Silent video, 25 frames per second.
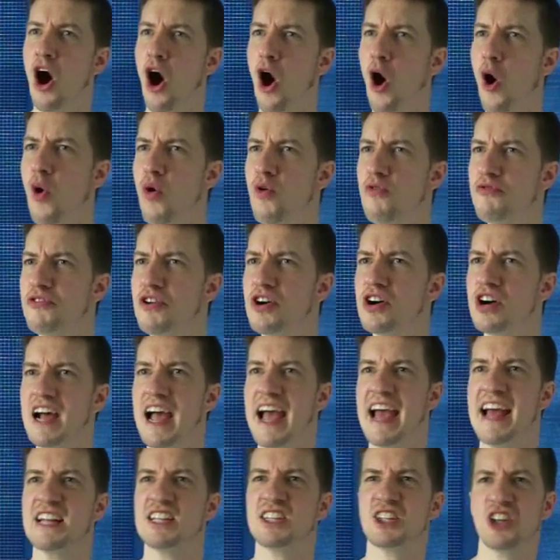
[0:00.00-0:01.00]

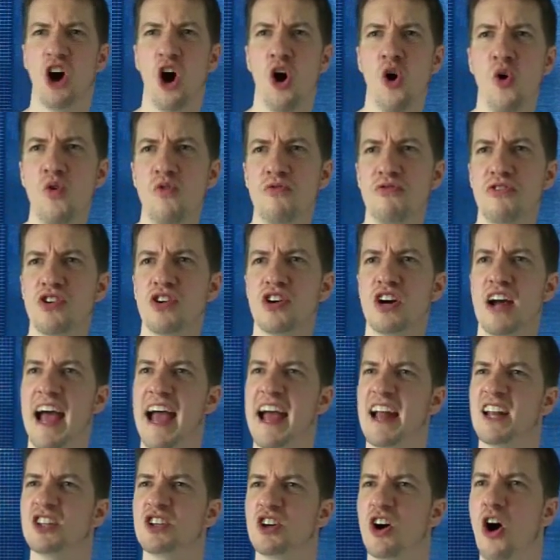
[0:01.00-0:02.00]
over and over
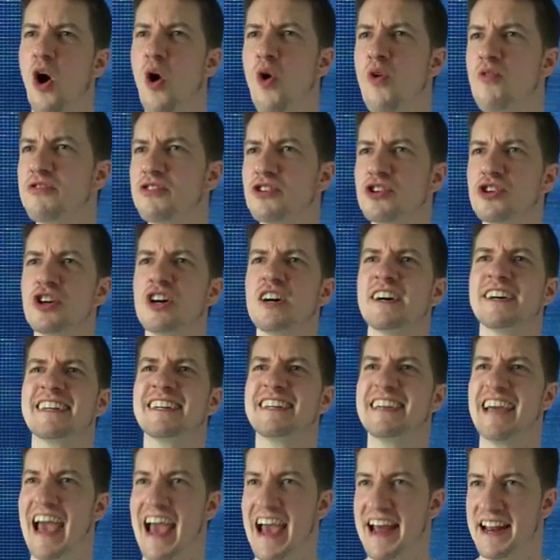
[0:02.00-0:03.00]
and over
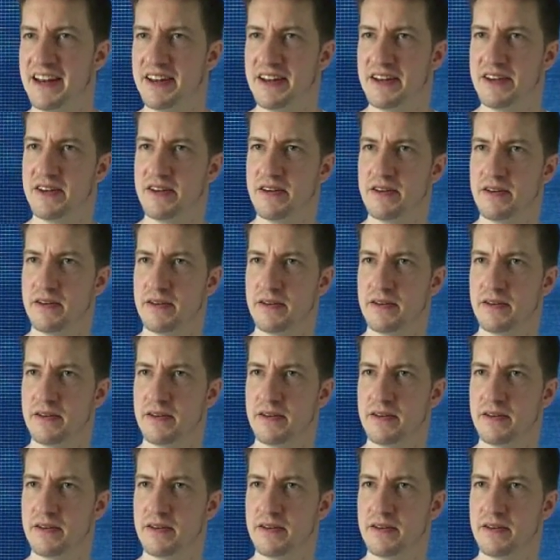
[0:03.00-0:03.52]
again?